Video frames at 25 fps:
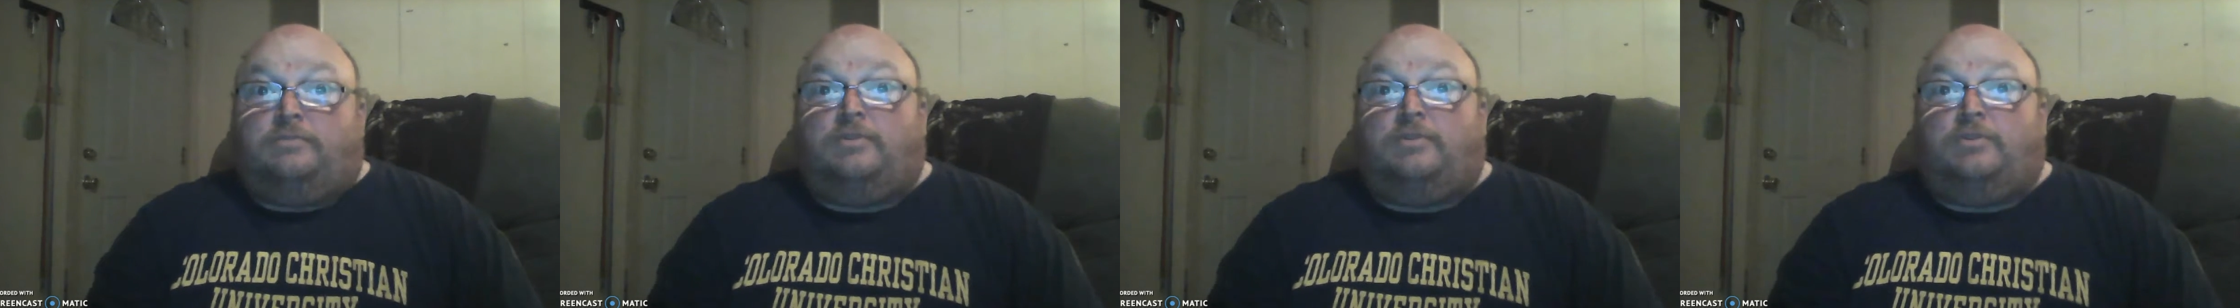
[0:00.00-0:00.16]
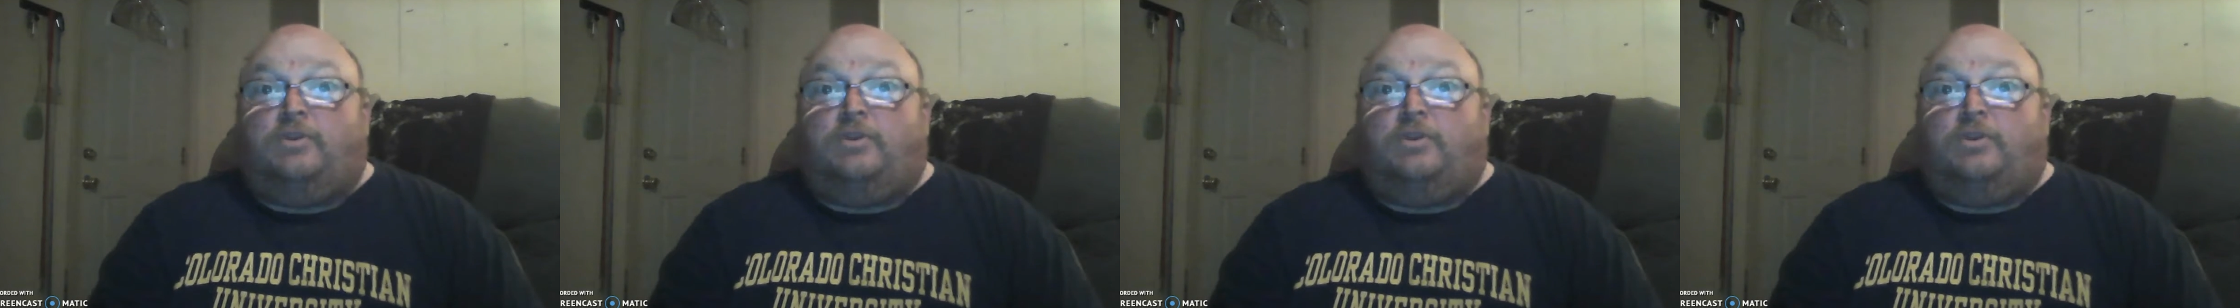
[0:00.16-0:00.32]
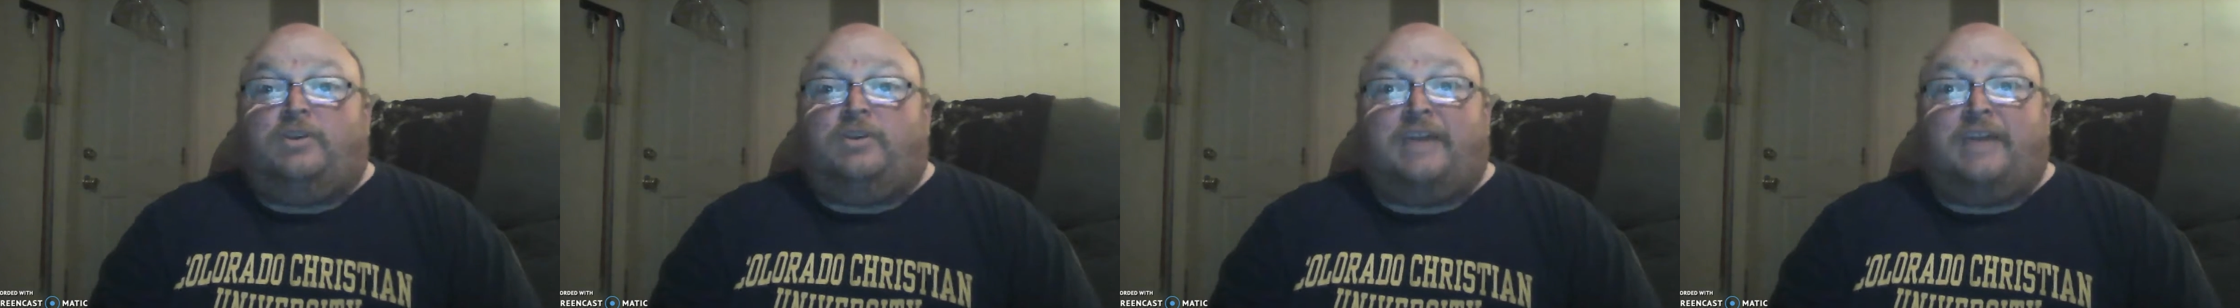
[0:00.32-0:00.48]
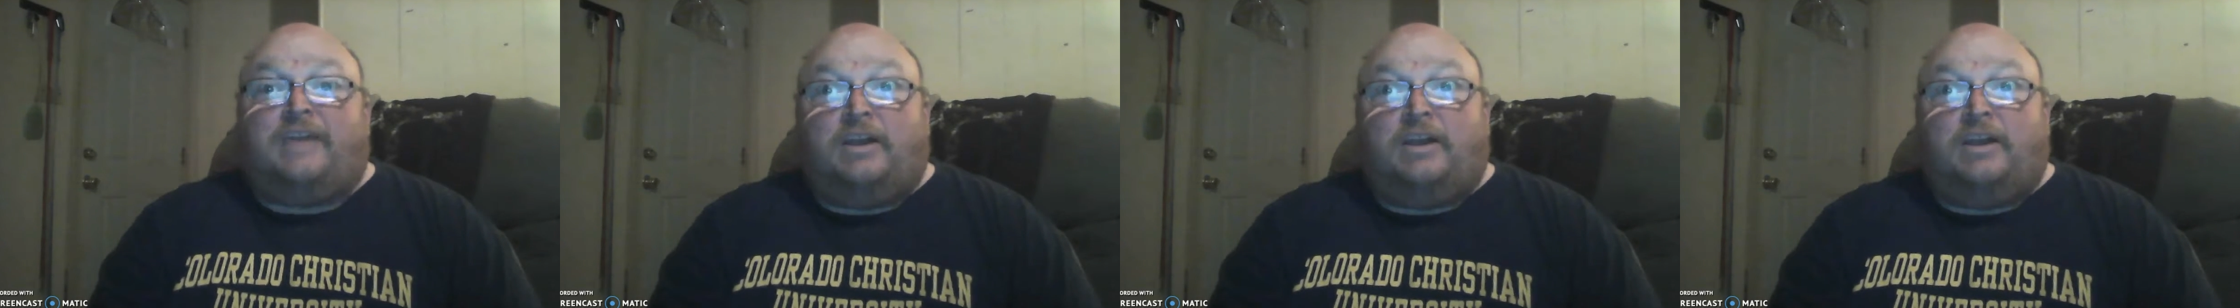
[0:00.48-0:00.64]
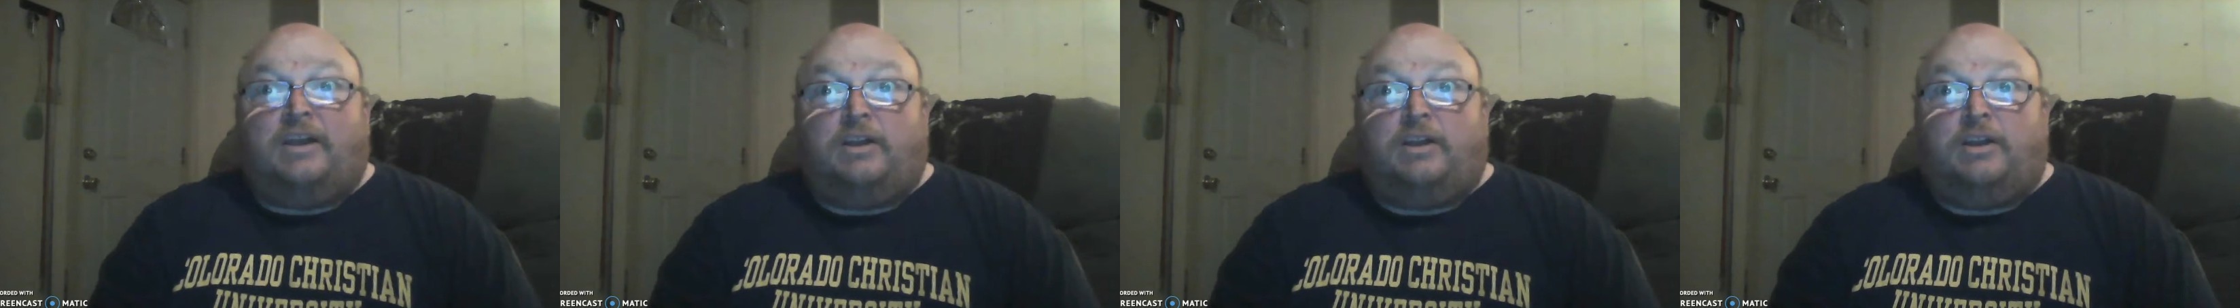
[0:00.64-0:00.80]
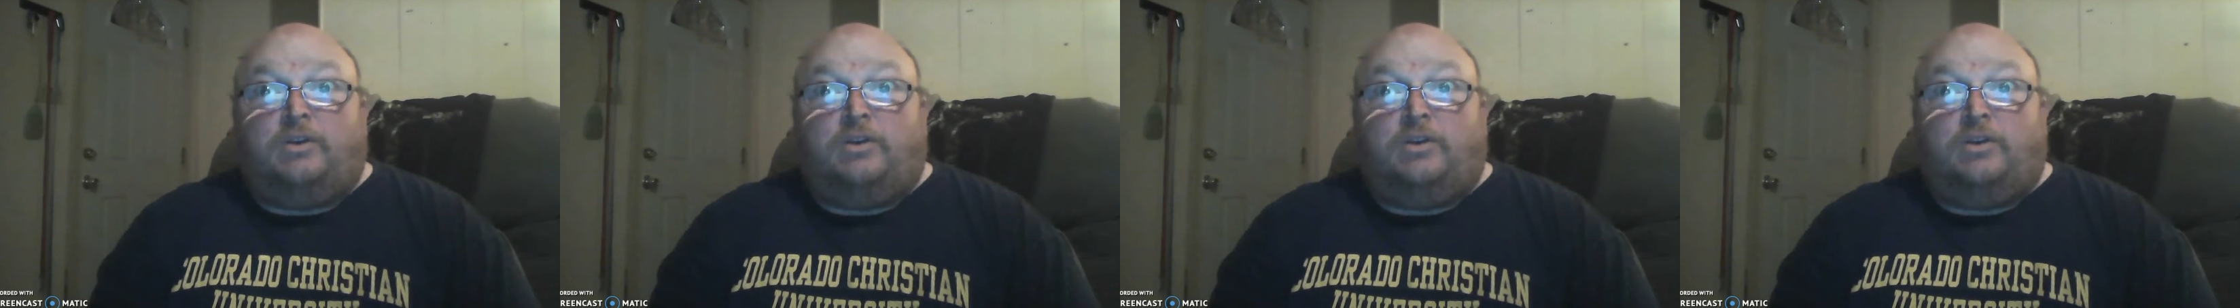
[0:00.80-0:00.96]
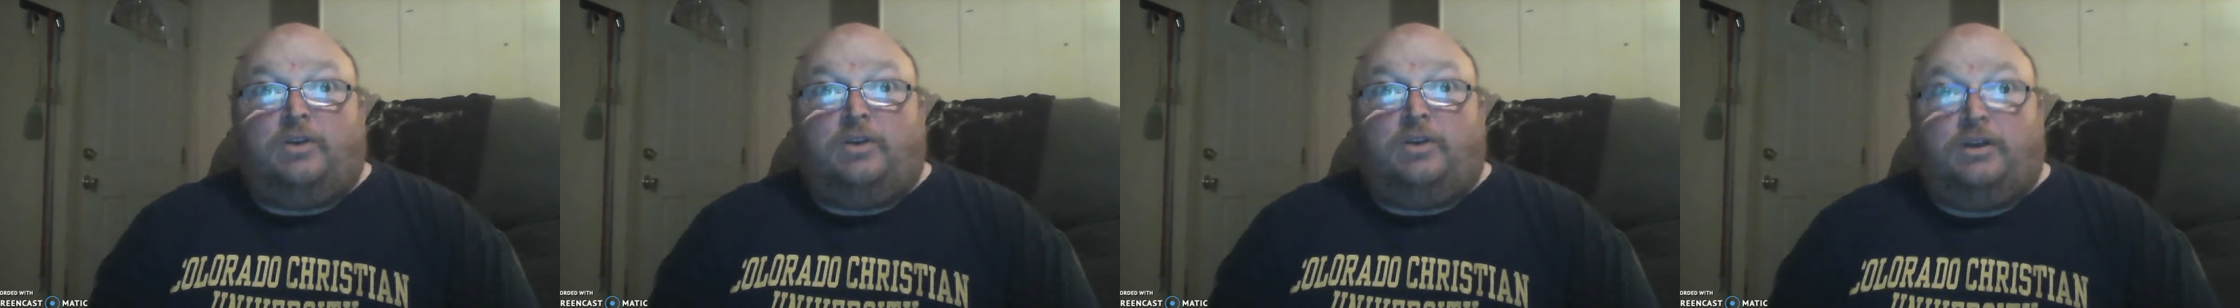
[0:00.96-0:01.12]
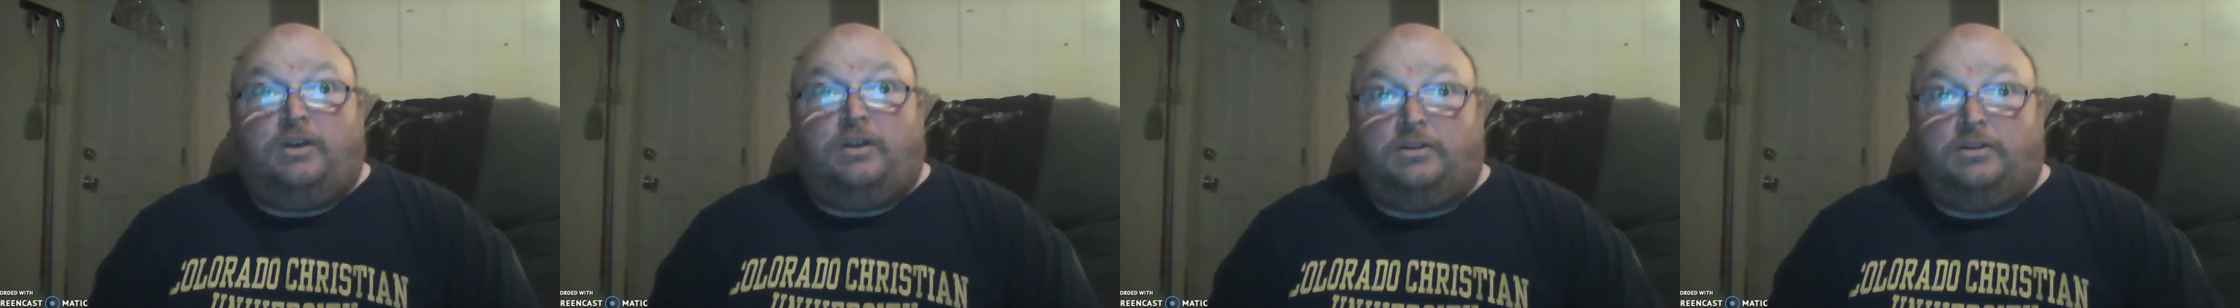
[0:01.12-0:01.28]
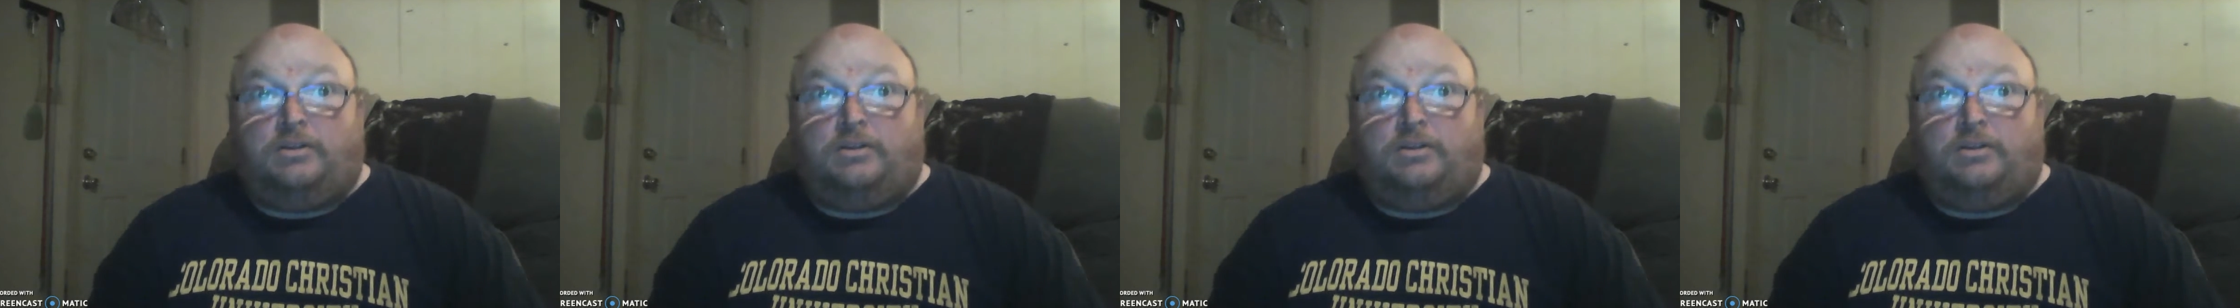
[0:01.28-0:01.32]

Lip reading: download